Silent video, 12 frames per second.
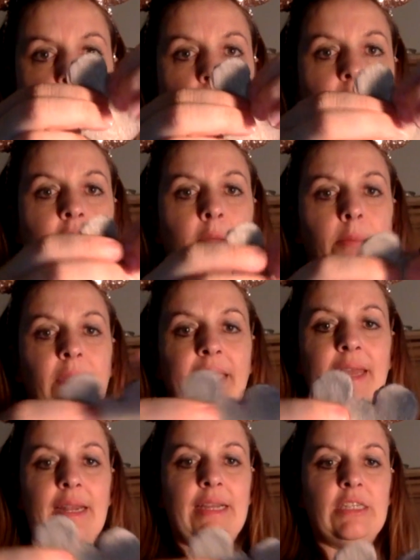what I'll
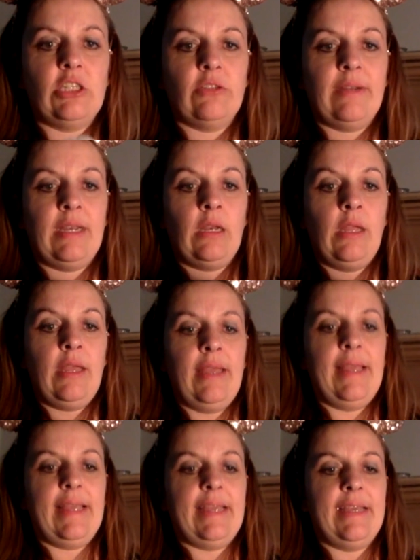plan on doing
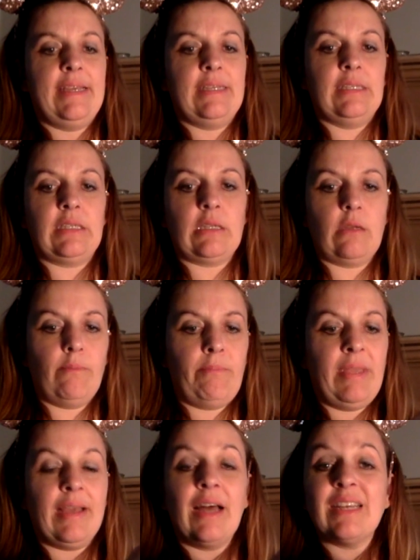is,
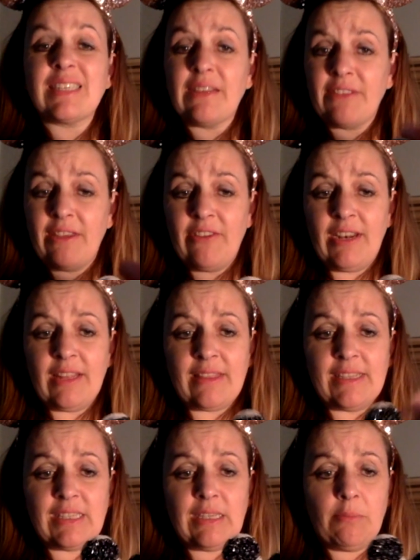because I've given it
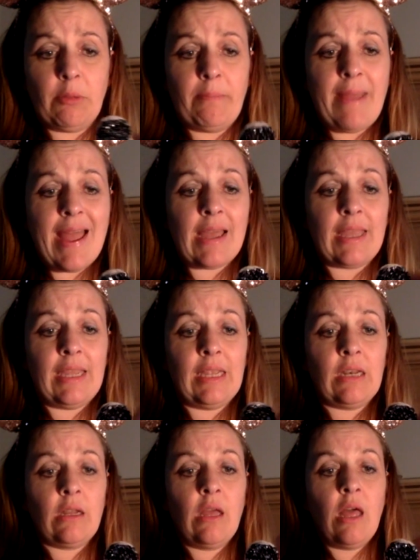this double
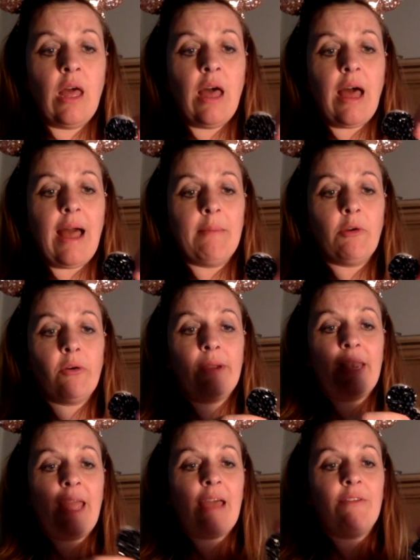backing, I'm
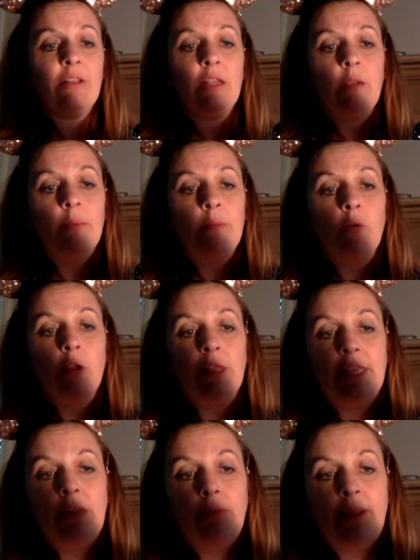going to have a little bit more
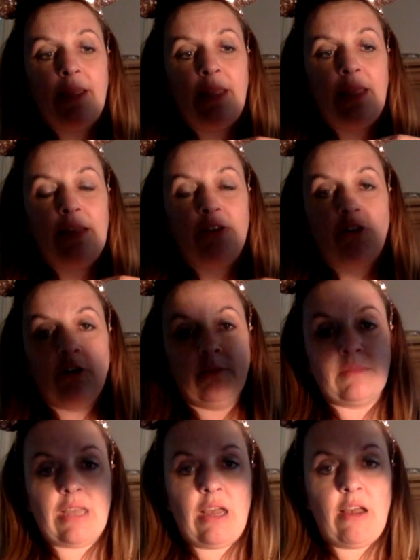leadway in
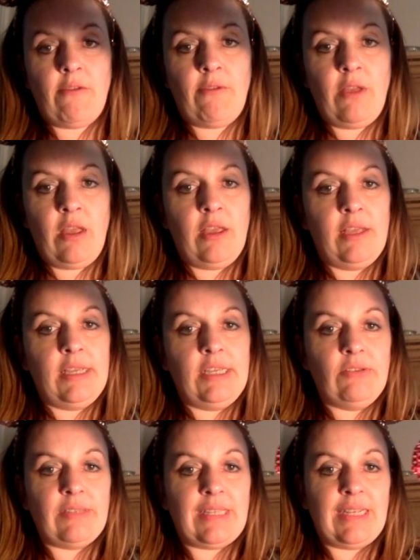terms of
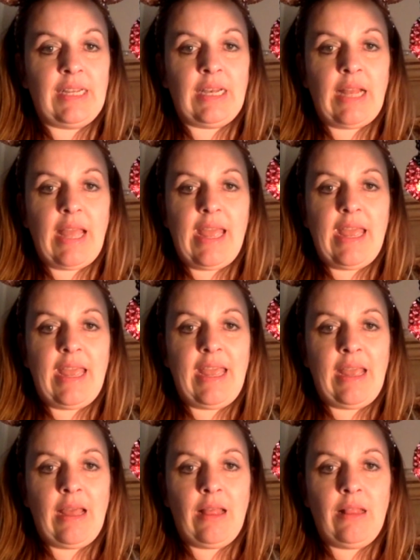using
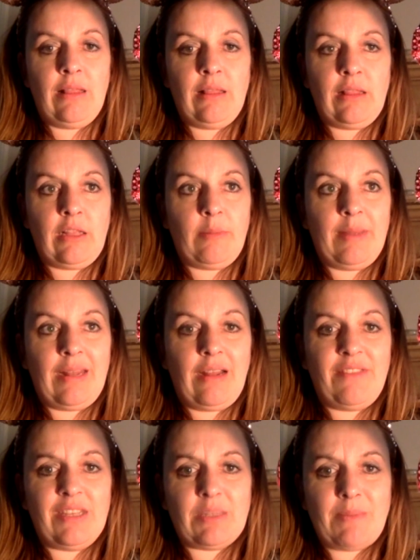a little bit of
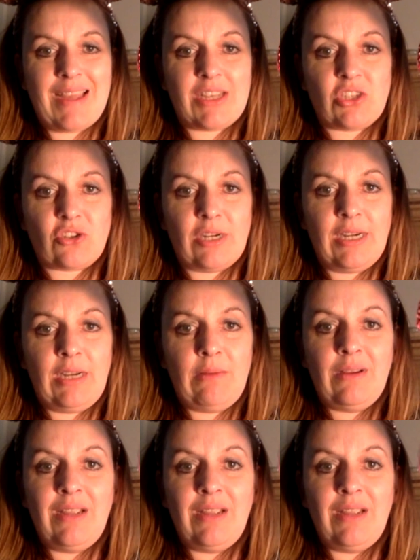this back screen